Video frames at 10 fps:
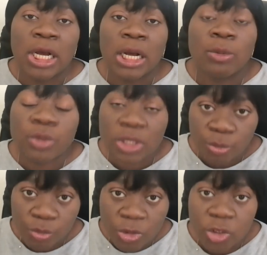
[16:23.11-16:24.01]

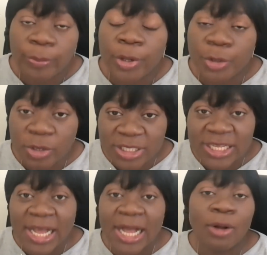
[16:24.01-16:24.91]
we support us
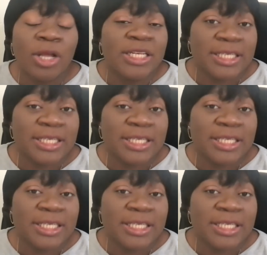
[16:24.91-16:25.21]
now.